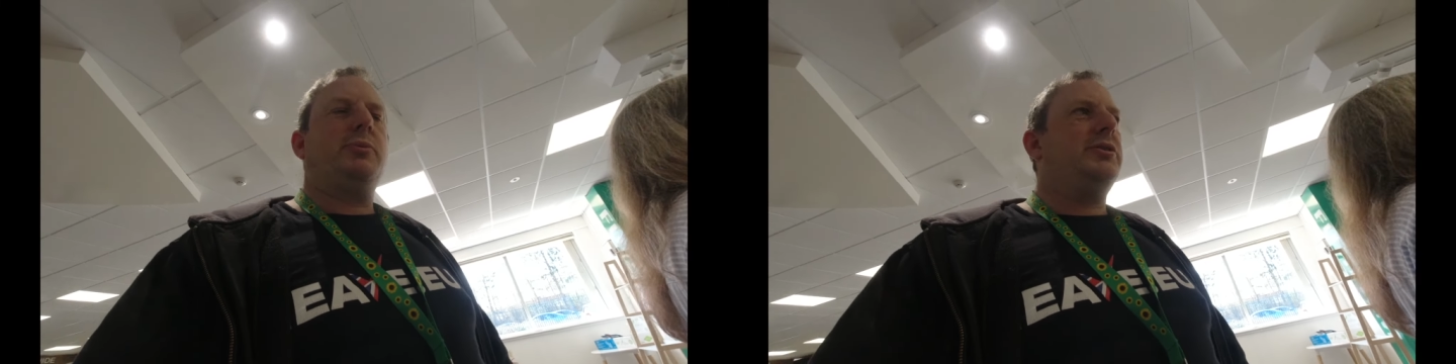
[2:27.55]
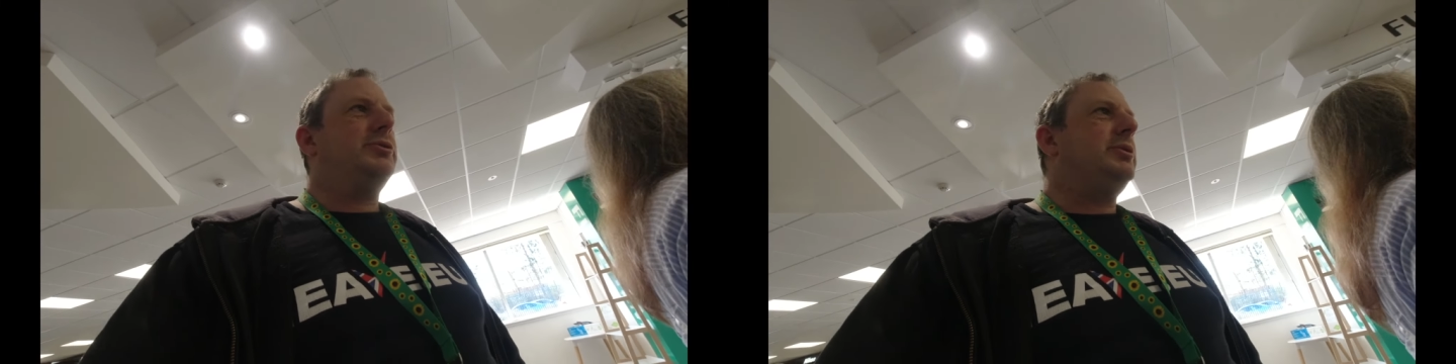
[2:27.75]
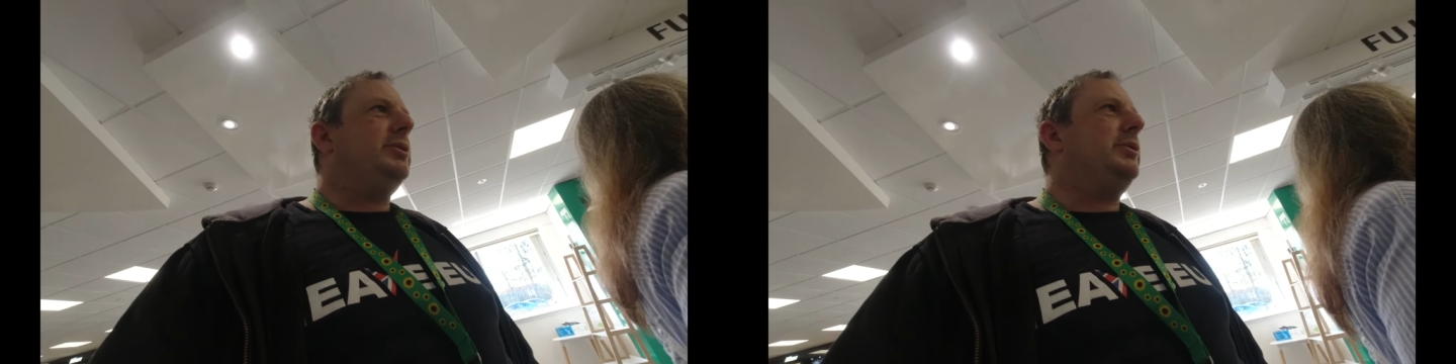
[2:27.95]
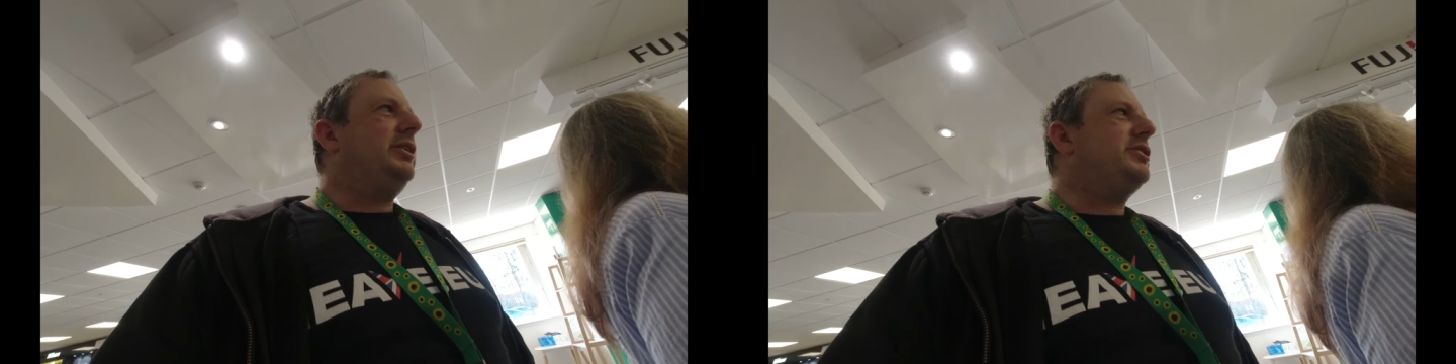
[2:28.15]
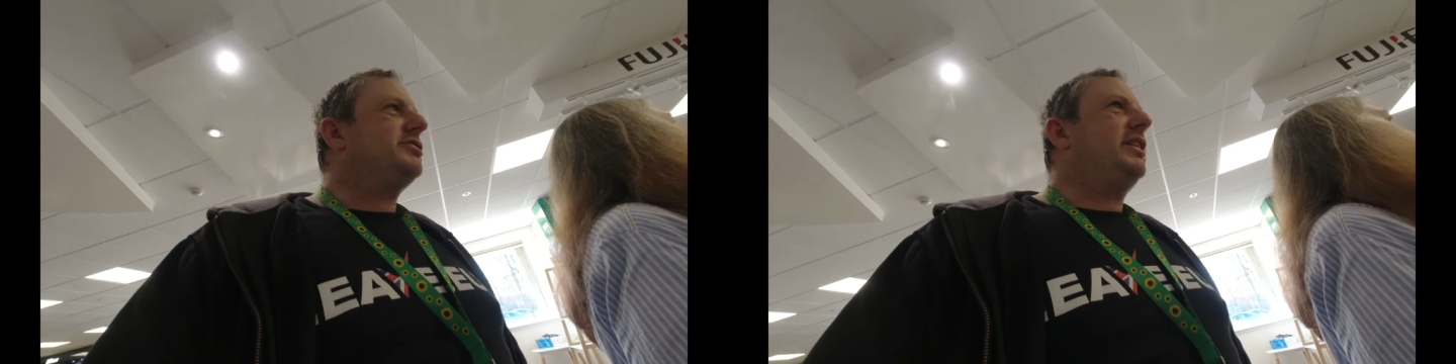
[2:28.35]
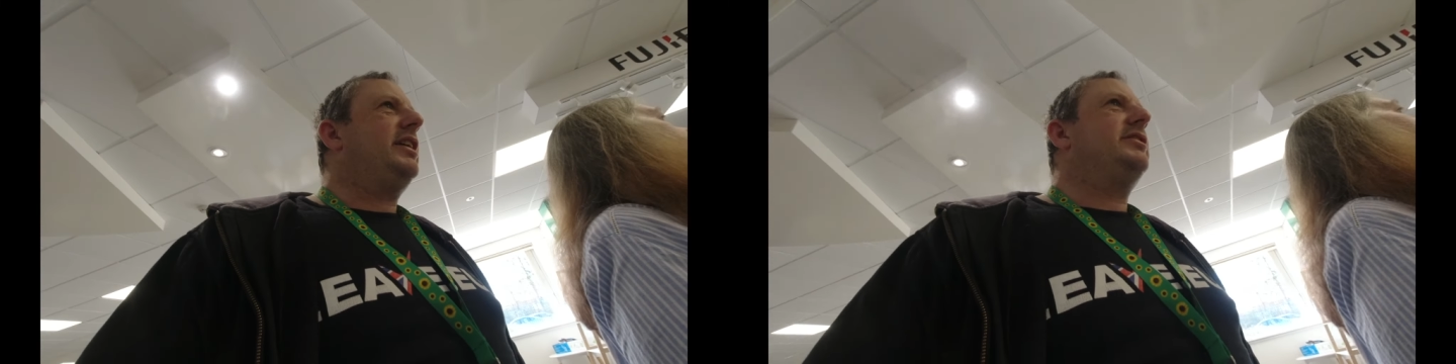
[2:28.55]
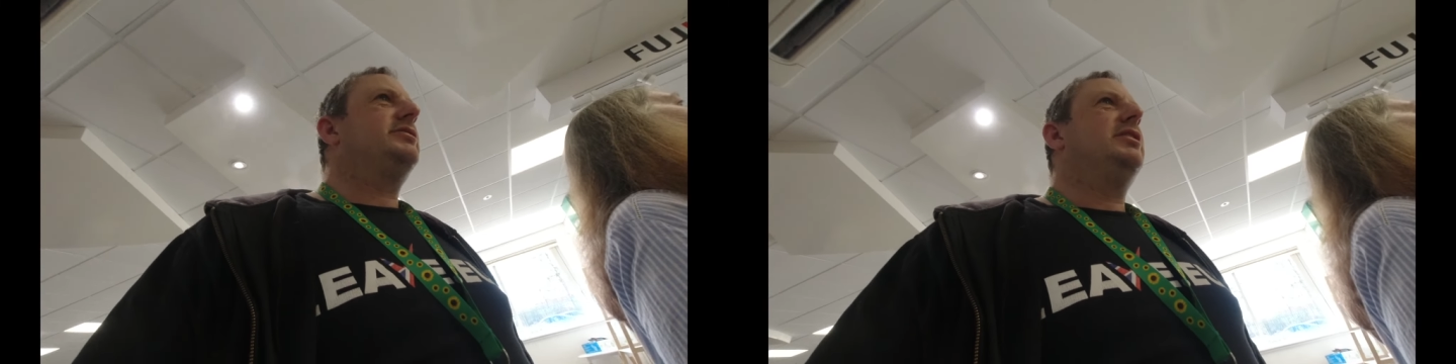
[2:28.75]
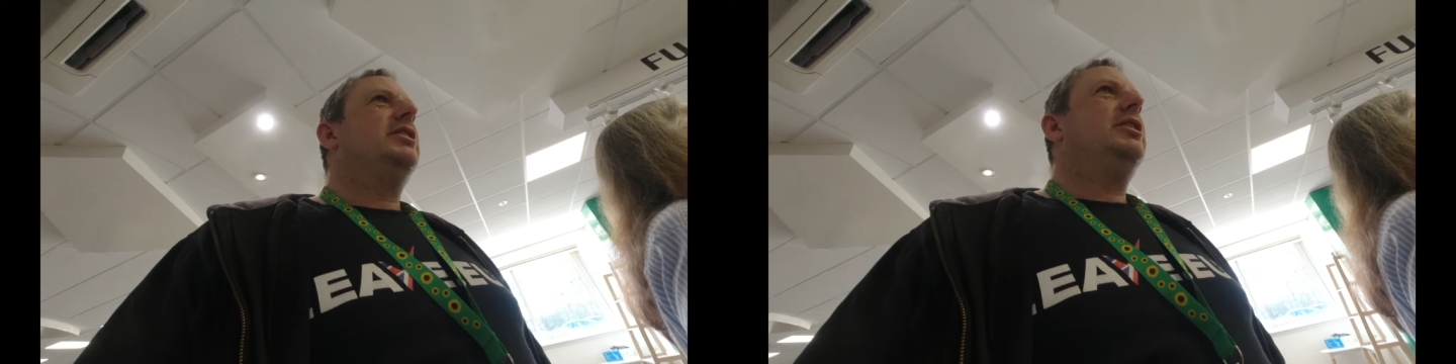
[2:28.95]
We went to one of the
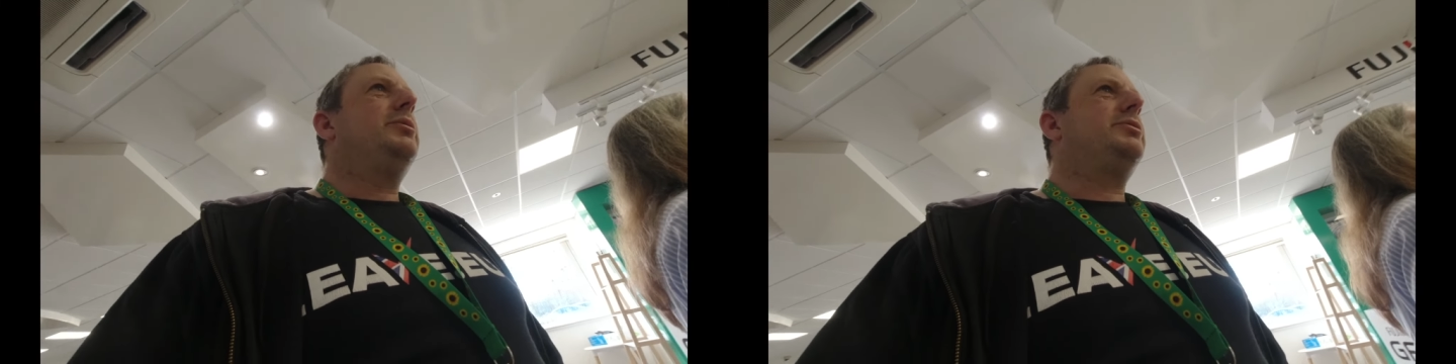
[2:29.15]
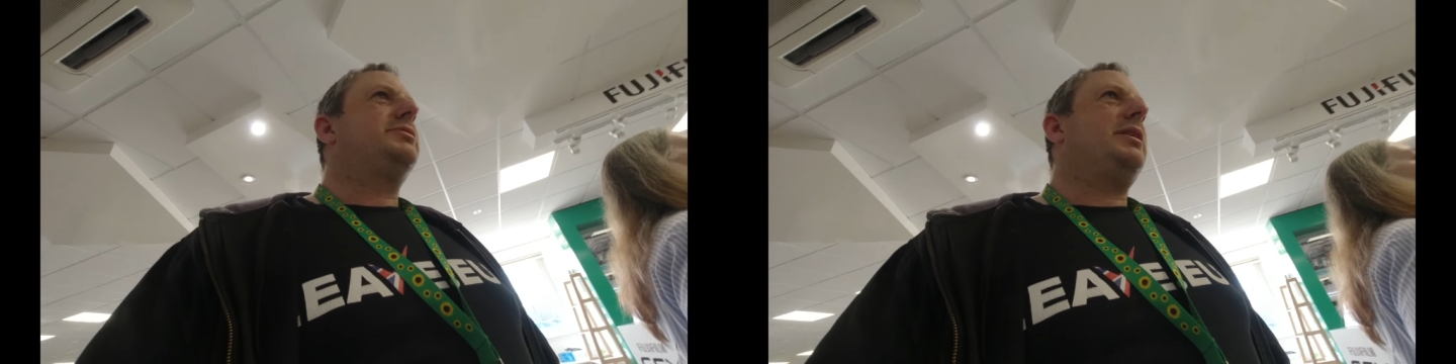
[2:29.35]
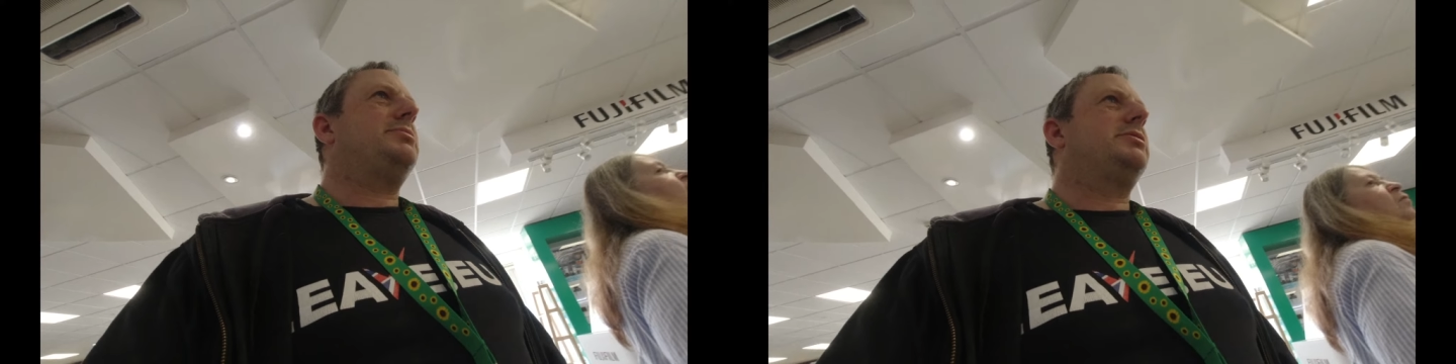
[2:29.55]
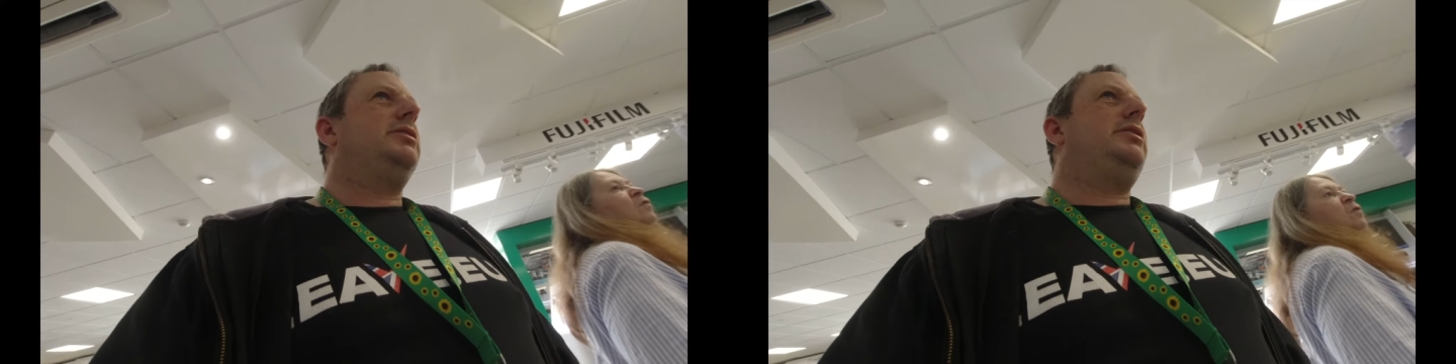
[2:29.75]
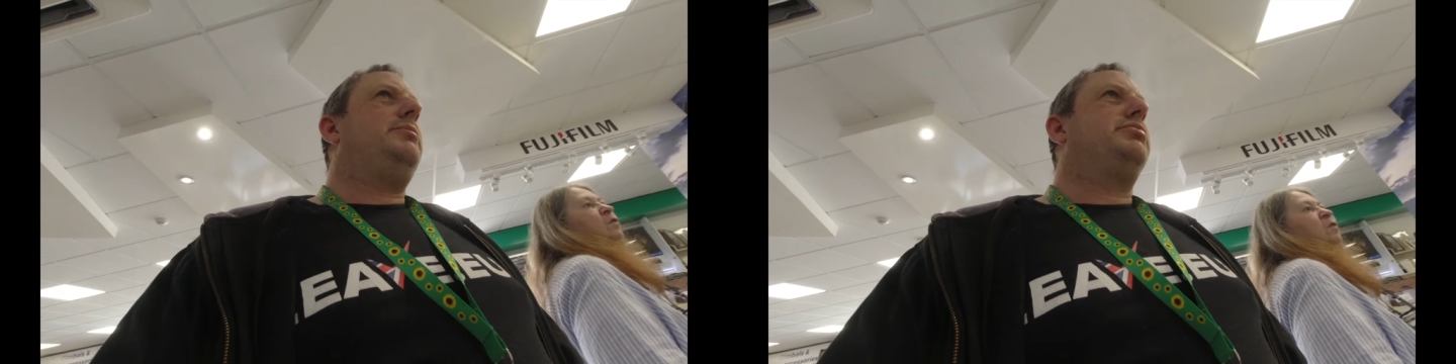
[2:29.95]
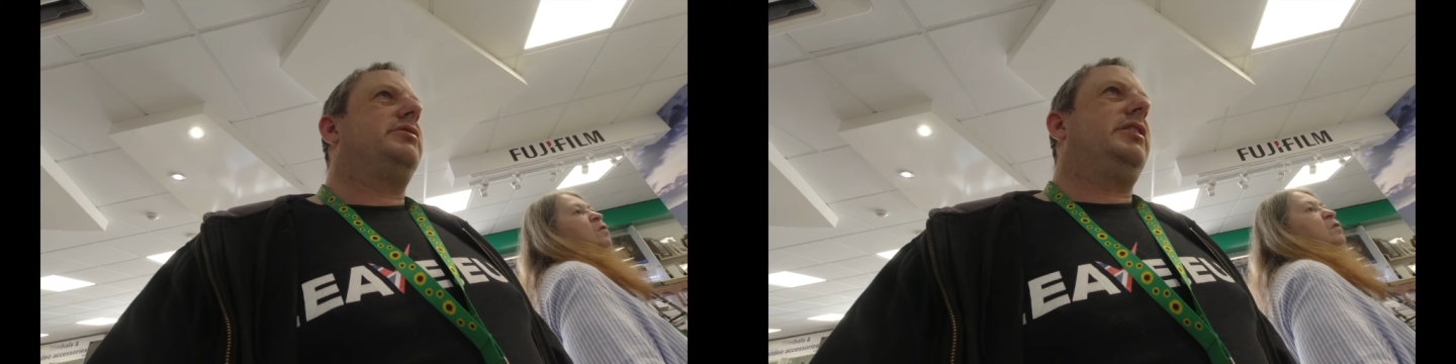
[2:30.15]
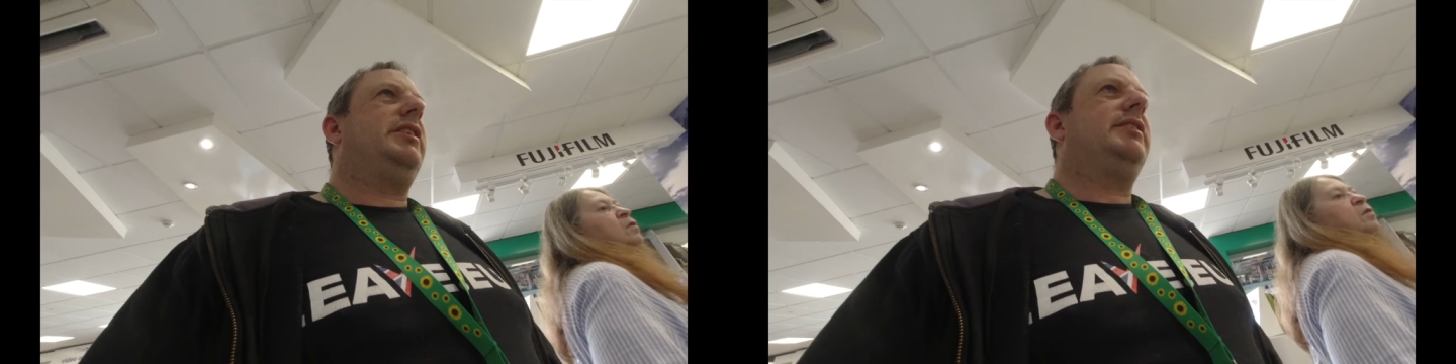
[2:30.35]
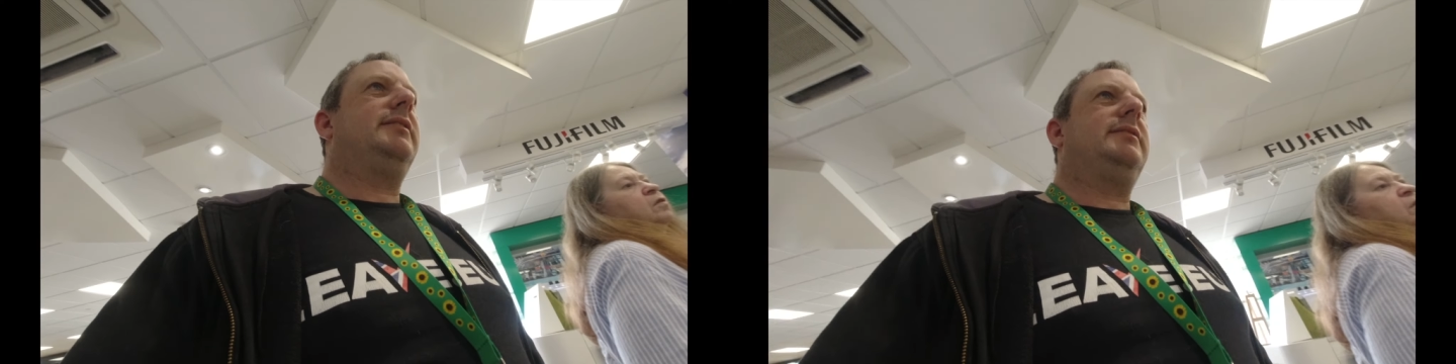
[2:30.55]
trainings, which is absolutely
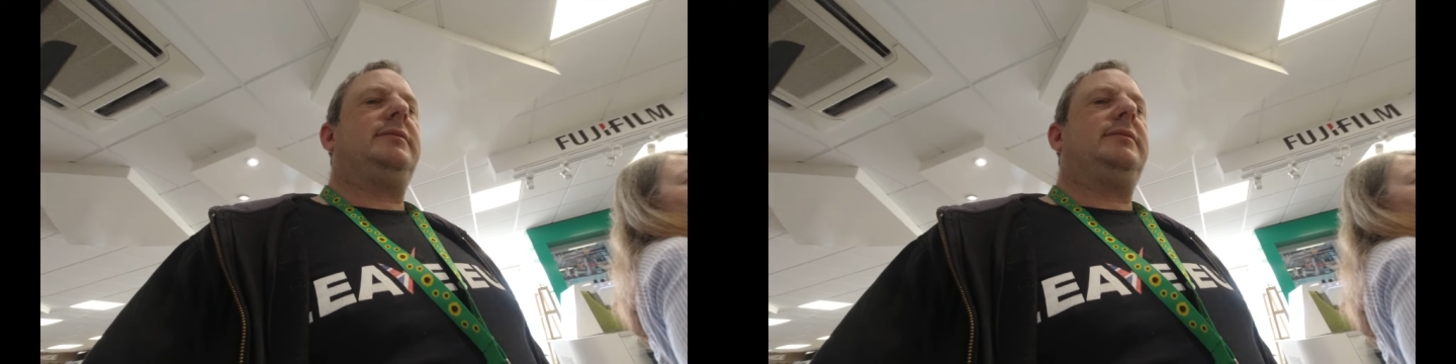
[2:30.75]
brilliant.